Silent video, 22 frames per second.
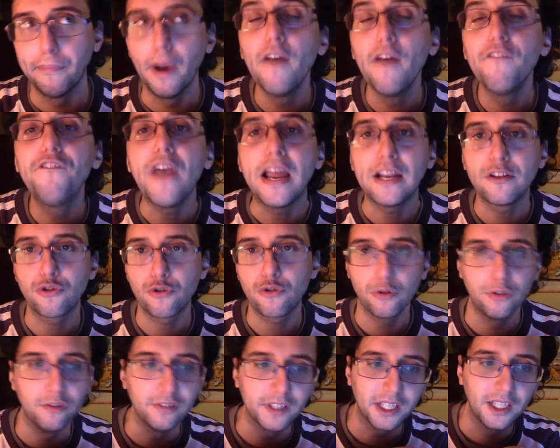
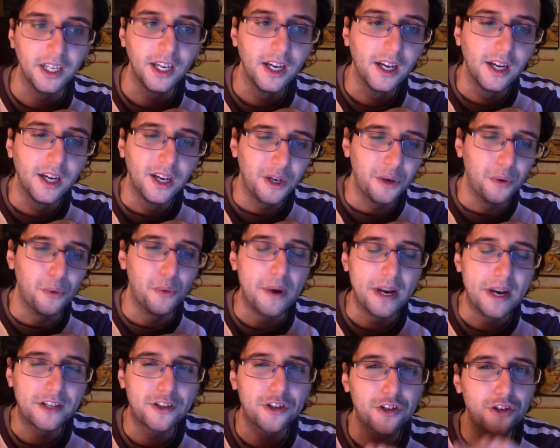eventually,
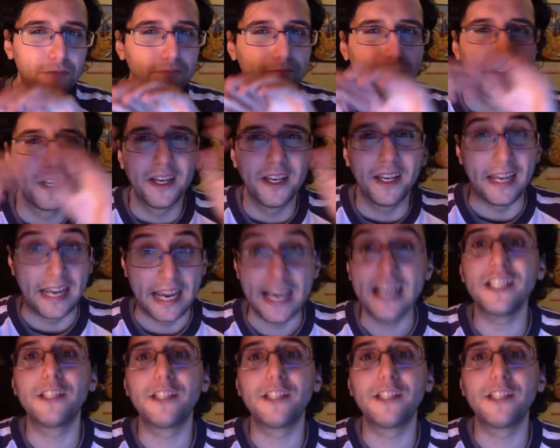which is